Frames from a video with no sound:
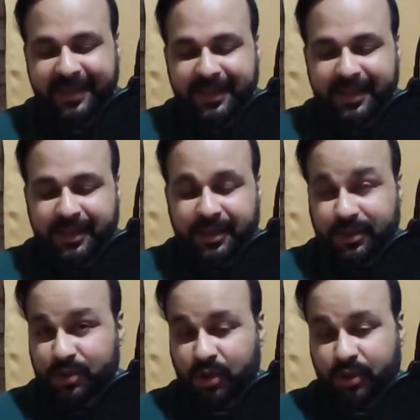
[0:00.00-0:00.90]
So
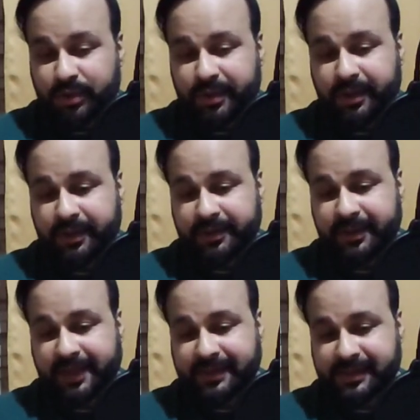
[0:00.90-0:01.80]
guys, this
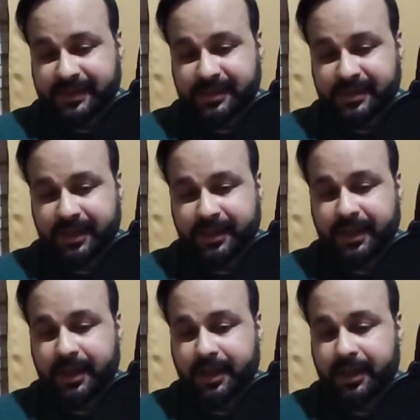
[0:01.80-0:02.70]
is it.
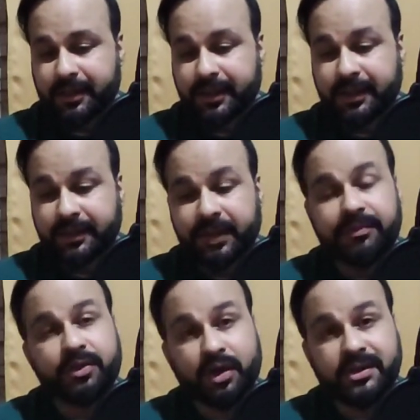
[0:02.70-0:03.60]
Then we have got
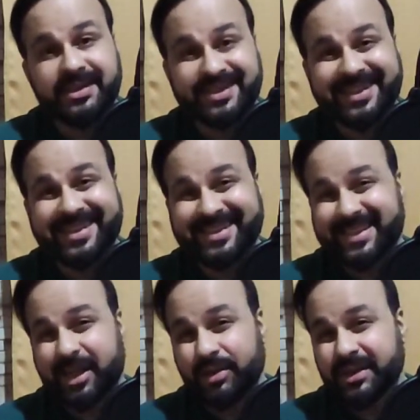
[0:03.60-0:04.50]
6000
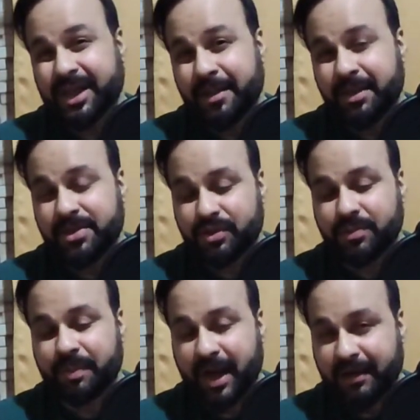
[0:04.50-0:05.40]
mAh of
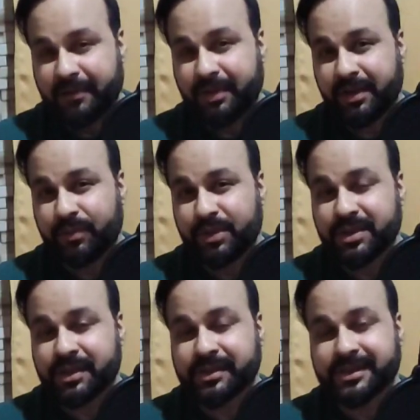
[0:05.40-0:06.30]
battery, which is
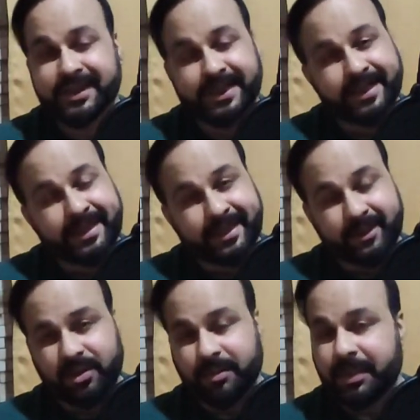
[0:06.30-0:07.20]
gonna
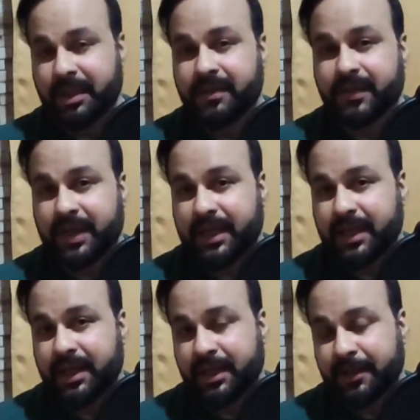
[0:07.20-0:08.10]
be really
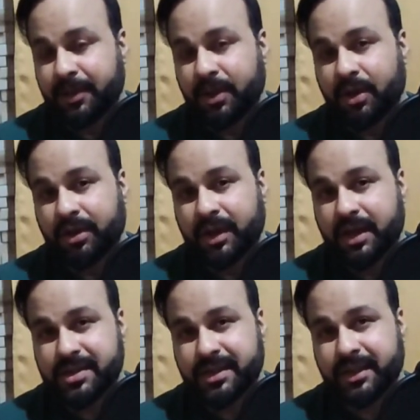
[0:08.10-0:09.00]
long lasting, and
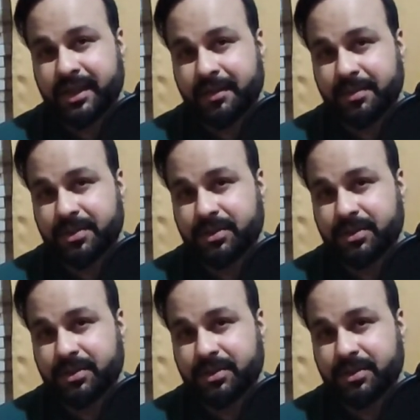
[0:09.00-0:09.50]
I'm sure